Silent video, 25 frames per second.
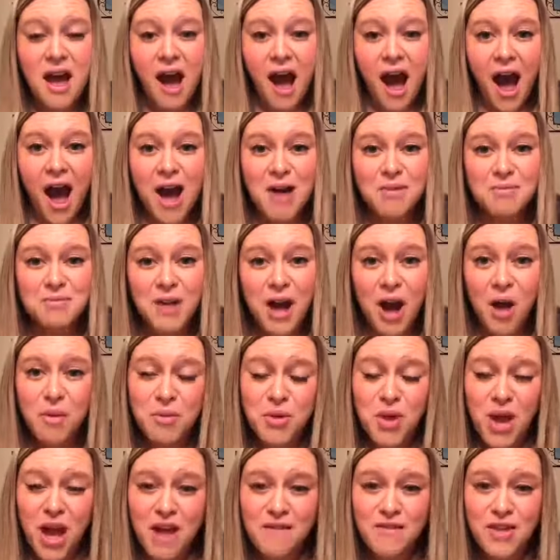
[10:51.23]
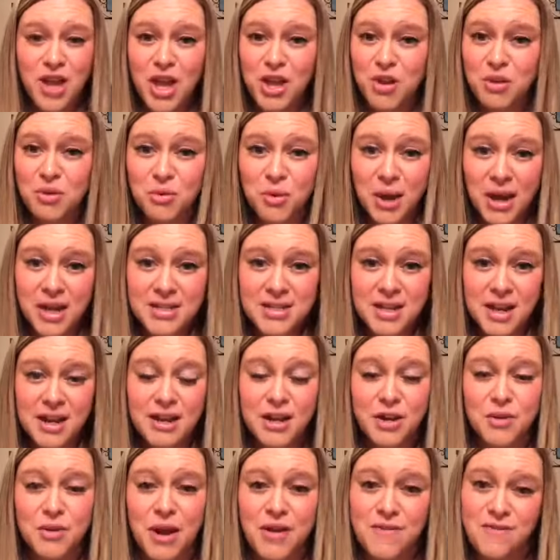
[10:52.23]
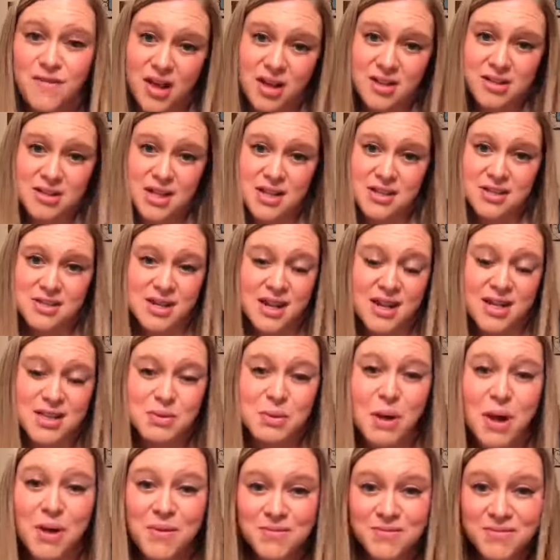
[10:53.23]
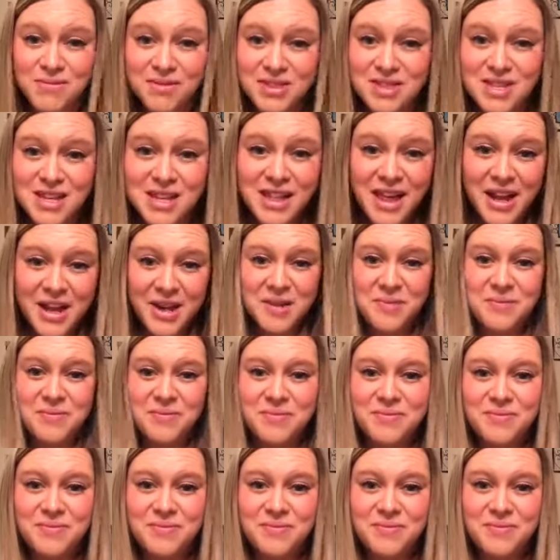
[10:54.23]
Hope you have a great day and a great Valentine's Day as well. See you later.